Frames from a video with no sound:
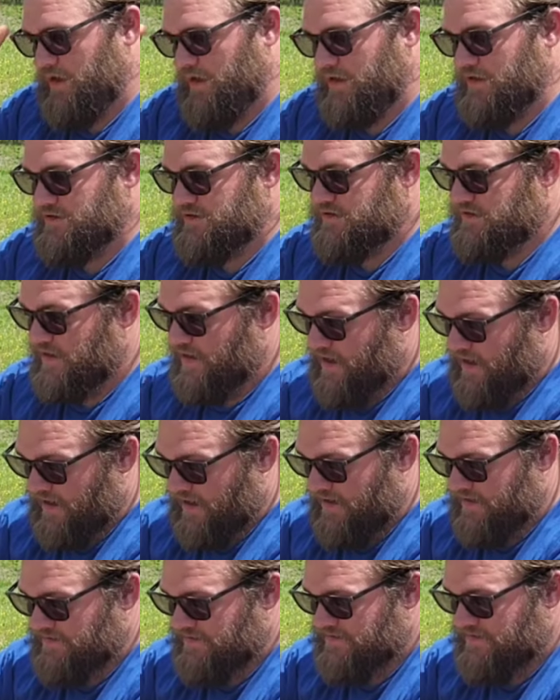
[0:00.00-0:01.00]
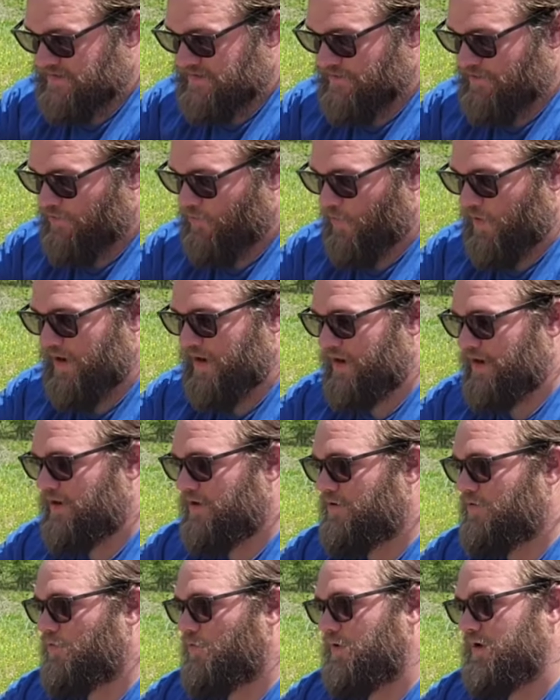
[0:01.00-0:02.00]
It is not
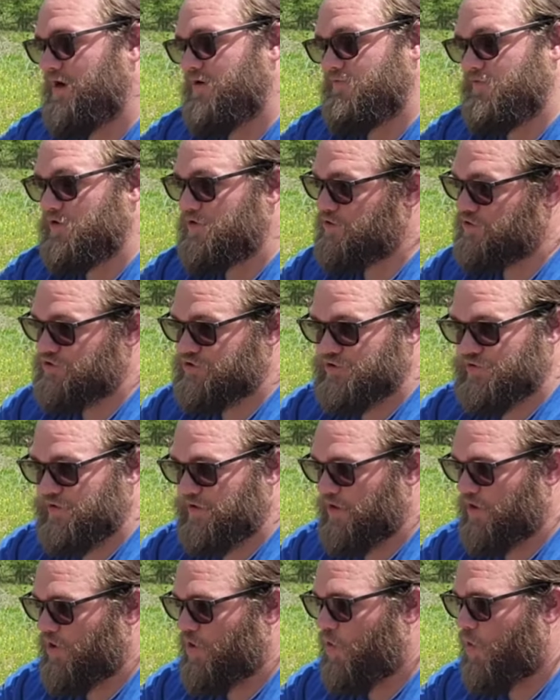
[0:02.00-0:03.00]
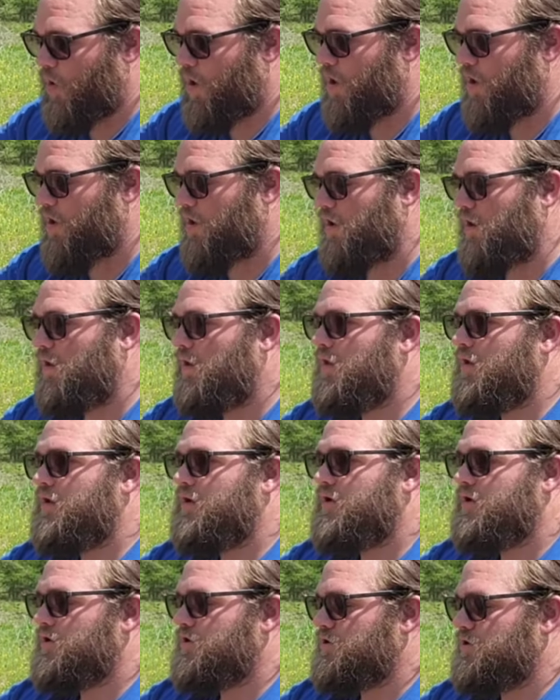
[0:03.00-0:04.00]
where whenever you're shooting a qual,
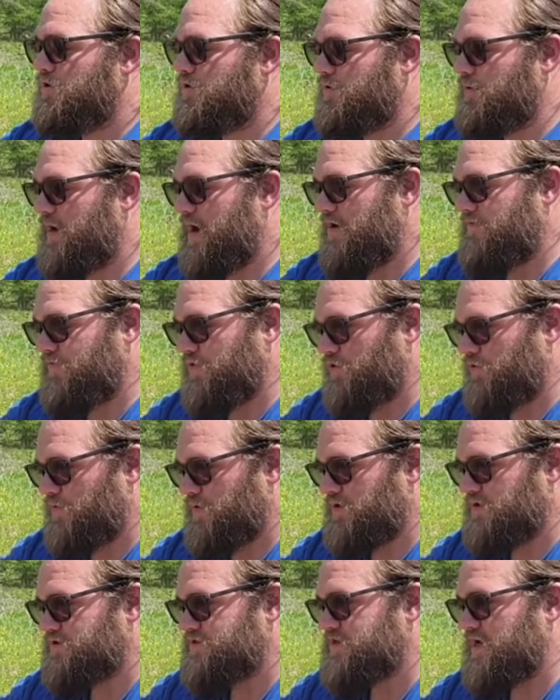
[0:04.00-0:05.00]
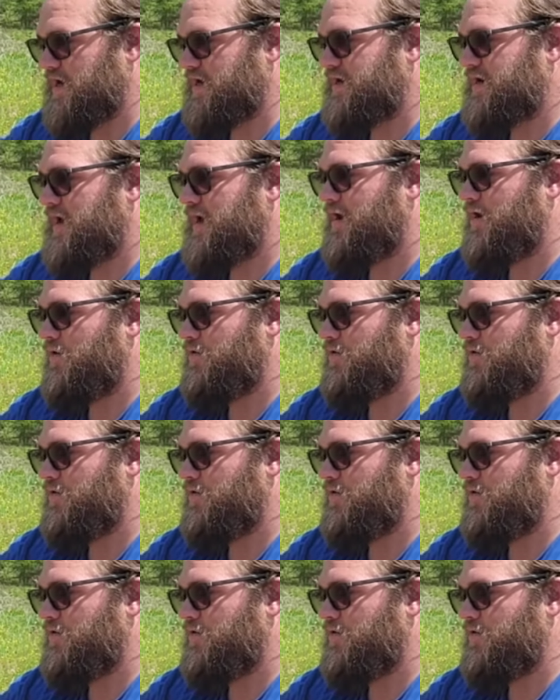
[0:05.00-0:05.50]
you have your rear sight